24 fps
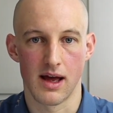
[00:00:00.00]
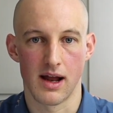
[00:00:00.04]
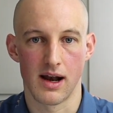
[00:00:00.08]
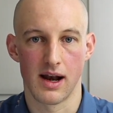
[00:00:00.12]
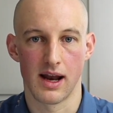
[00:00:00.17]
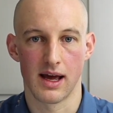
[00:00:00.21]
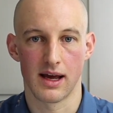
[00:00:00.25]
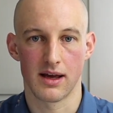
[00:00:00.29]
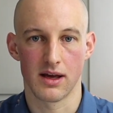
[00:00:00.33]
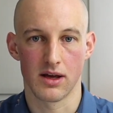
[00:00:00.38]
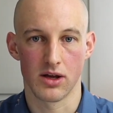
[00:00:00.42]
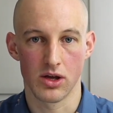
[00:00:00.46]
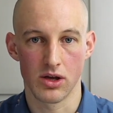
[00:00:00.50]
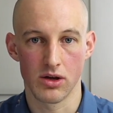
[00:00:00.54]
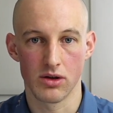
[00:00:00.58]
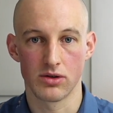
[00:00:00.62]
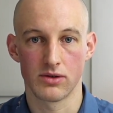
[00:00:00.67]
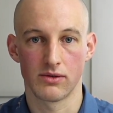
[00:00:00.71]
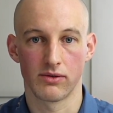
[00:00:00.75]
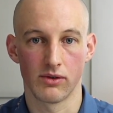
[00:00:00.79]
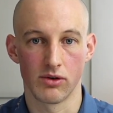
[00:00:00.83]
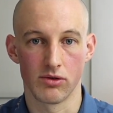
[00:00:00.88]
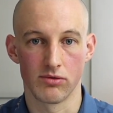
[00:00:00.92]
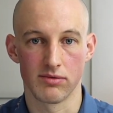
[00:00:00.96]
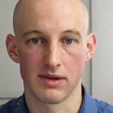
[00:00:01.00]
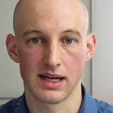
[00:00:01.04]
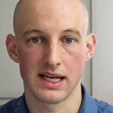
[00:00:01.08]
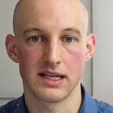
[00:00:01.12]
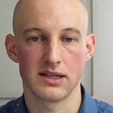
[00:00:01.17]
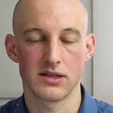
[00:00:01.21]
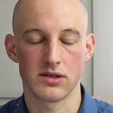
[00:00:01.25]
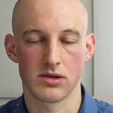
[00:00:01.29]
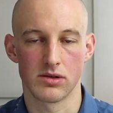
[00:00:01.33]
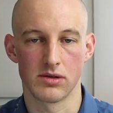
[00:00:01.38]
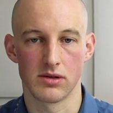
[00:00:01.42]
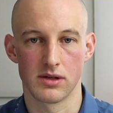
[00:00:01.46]
like a useful
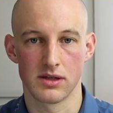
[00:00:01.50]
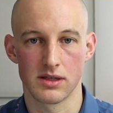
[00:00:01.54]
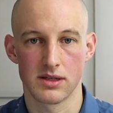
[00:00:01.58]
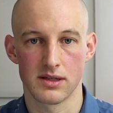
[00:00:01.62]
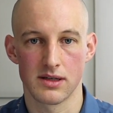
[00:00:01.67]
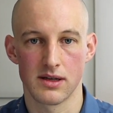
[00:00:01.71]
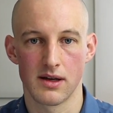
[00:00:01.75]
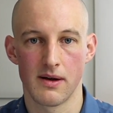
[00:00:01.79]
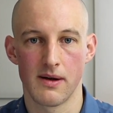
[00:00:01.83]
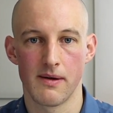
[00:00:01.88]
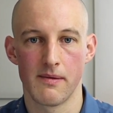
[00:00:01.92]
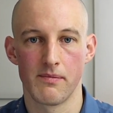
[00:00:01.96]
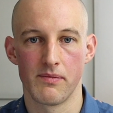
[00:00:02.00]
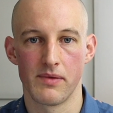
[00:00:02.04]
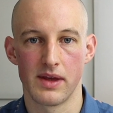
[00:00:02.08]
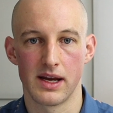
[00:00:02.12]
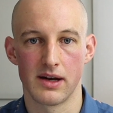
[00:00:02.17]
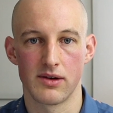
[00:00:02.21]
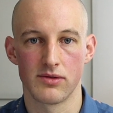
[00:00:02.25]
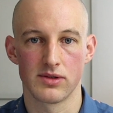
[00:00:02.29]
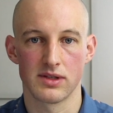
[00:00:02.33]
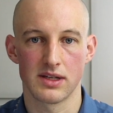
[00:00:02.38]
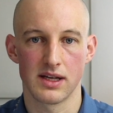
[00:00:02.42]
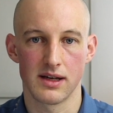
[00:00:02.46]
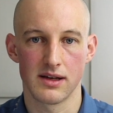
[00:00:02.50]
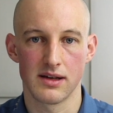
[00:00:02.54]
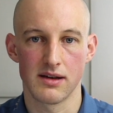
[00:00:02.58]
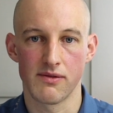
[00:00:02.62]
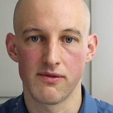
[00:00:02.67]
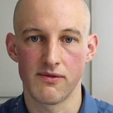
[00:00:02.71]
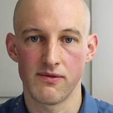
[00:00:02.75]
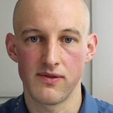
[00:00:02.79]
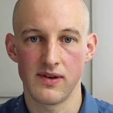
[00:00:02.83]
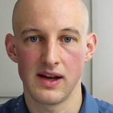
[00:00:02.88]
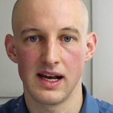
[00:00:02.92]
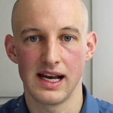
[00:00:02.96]
resource, it'll start to
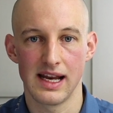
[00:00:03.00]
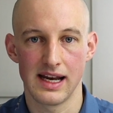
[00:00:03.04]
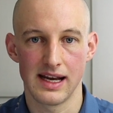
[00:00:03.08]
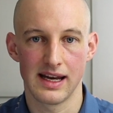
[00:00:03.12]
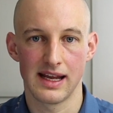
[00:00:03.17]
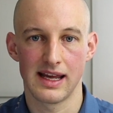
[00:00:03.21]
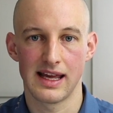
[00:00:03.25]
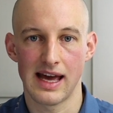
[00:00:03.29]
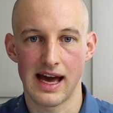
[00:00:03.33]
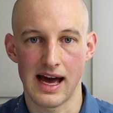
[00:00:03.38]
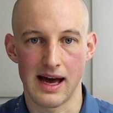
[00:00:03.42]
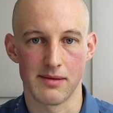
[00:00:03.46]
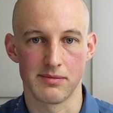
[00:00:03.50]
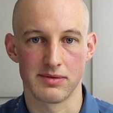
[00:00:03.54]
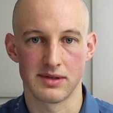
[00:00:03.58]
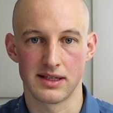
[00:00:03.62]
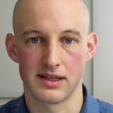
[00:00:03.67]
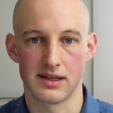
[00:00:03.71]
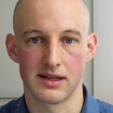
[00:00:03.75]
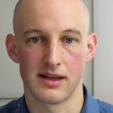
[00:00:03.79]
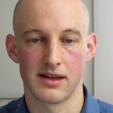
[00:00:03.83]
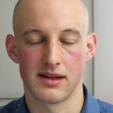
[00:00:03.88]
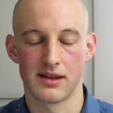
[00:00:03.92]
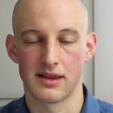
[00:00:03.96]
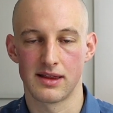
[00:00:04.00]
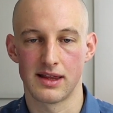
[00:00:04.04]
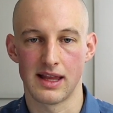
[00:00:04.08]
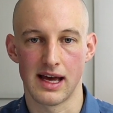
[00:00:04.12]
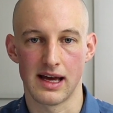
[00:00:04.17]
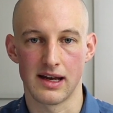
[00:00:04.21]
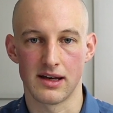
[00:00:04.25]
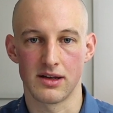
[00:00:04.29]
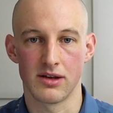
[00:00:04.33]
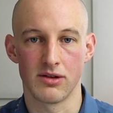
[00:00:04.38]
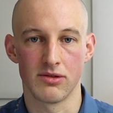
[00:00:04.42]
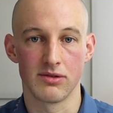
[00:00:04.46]
fill in gaps
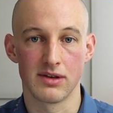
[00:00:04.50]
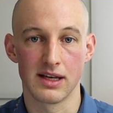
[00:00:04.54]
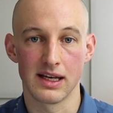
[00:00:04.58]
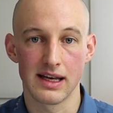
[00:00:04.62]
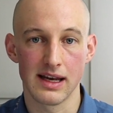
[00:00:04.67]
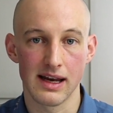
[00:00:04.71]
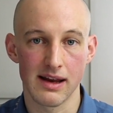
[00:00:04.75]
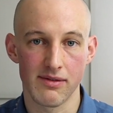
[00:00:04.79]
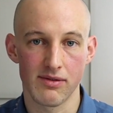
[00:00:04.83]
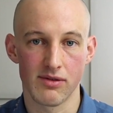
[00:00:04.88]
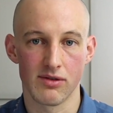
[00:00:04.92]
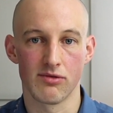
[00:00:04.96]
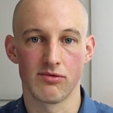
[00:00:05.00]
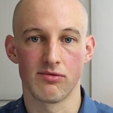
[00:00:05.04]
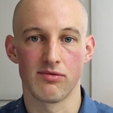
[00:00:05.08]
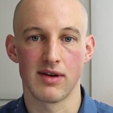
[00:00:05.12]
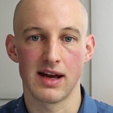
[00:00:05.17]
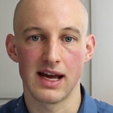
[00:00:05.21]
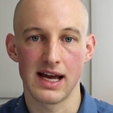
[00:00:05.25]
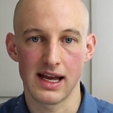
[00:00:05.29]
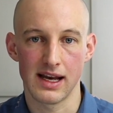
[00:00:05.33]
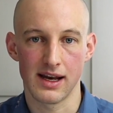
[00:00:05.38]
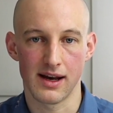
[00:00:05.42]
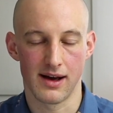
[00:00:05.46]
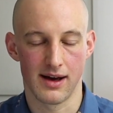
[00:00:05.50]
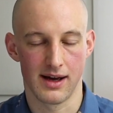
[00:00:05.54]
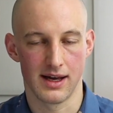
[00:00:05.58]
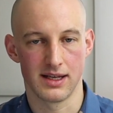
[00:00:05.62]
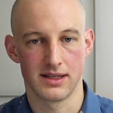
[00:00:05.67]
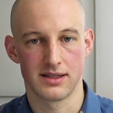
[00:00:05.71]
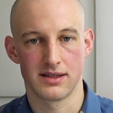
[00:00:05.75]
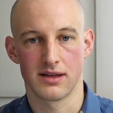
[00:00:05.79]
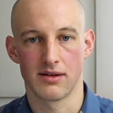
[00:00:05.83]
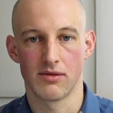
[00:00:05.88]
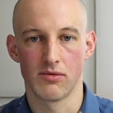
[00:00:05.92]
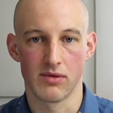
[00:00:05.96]
that you didn't even
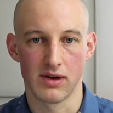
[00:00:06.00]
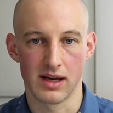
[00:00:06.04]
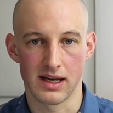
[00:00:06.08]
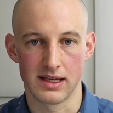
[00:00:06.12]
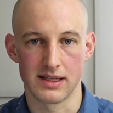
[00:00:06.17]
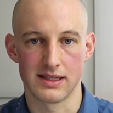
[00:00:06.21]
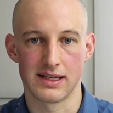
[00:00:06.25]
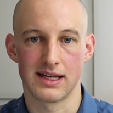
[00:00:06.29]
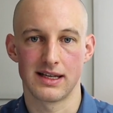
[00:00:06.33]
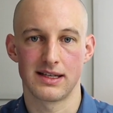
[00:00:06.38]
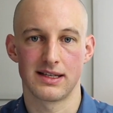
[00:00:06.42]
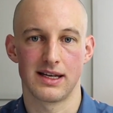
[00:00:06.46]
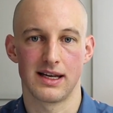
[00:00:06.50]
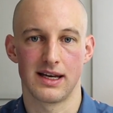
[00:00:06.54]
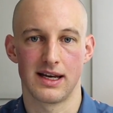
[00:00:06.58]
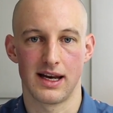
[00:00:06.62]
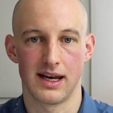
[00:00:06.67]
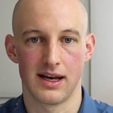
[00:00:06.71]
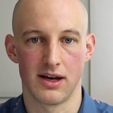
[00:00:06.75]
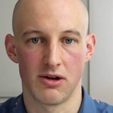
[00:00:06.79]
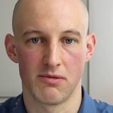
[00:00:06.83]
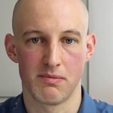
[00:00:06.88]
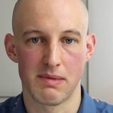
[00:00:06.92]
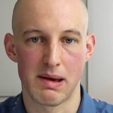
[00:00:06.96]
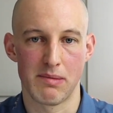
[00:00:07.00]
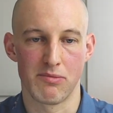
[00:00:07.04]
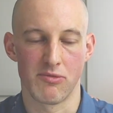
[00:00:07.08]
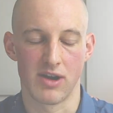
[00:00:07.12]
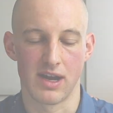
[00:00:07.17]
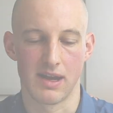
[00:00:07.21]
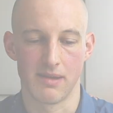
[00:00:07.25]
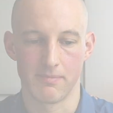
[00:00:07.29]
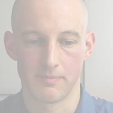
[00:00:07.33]
realize existed in your memory.